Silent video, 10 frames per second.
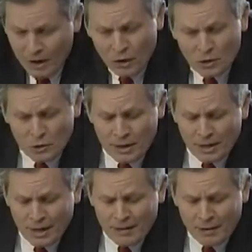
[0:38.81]
Also,
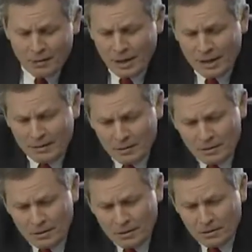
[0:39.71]
I
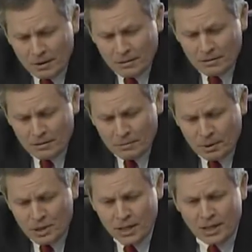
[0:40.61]

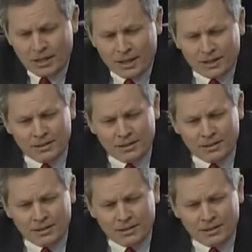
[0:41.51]
appreciated